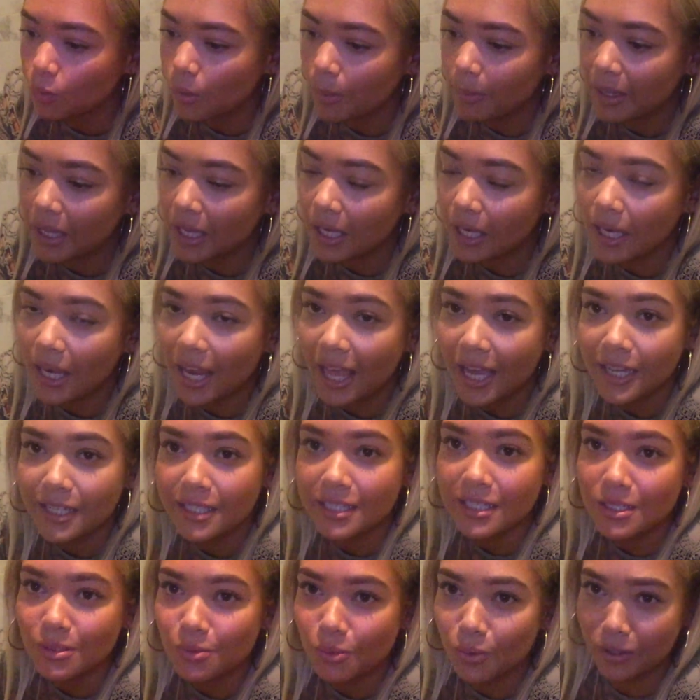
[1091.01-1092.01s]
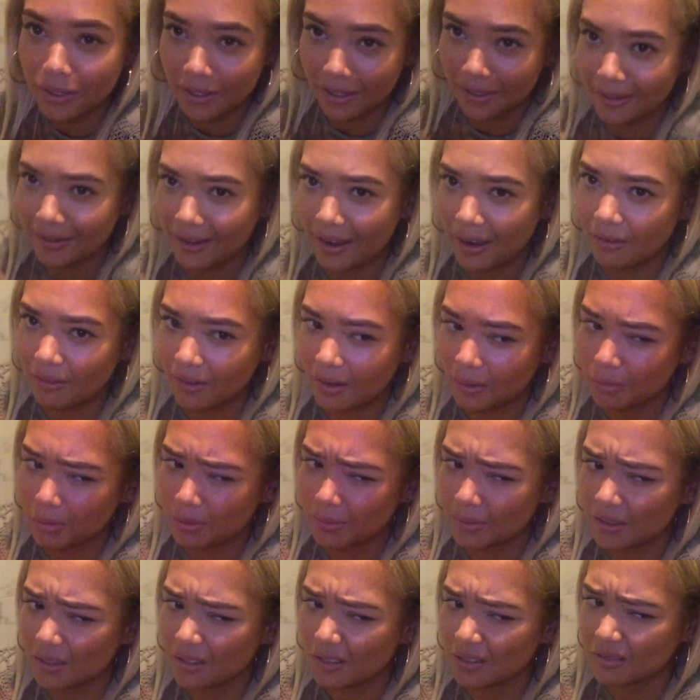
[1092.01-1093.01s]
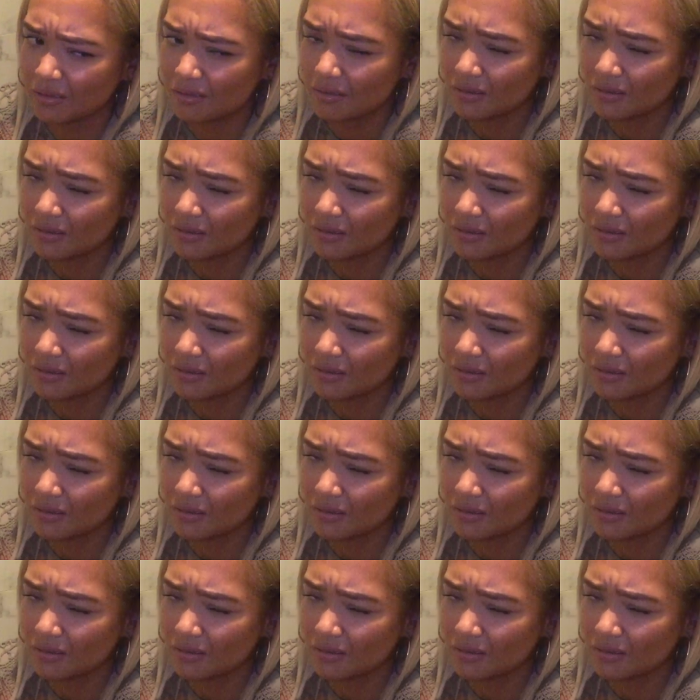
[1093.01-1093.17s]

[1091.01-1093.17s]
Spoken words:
women, ladies walking in and out, like, you know,